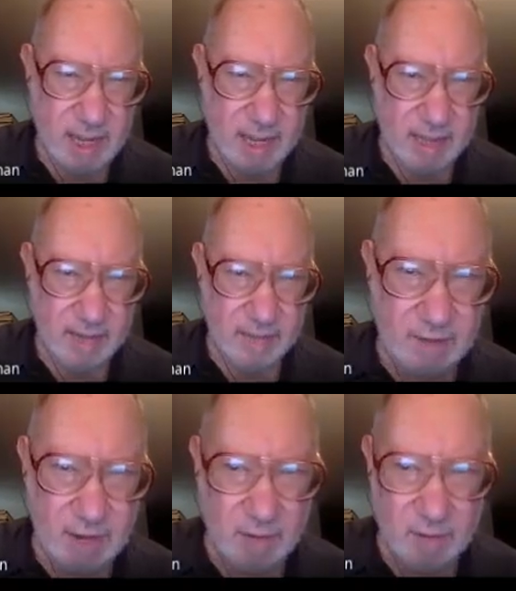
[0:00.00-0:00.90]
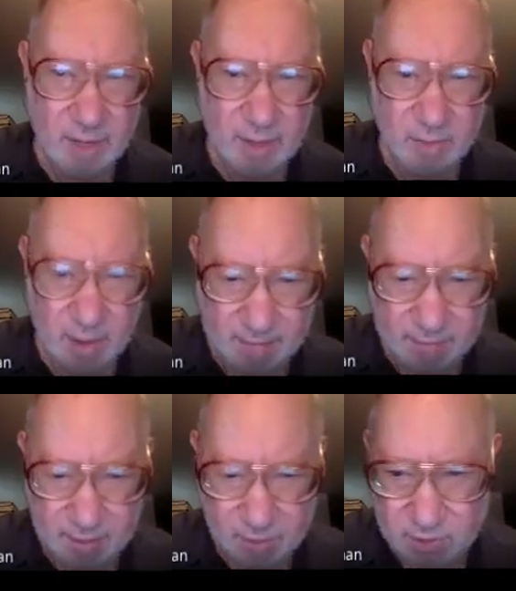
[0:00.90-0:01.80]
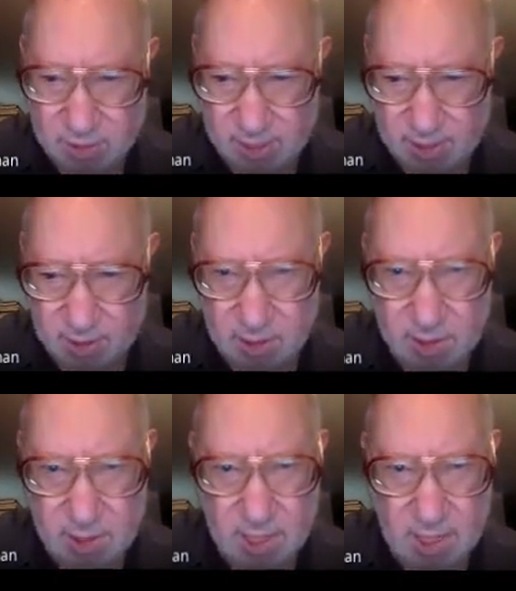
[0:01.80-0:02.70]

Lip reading: in the following graphical sense,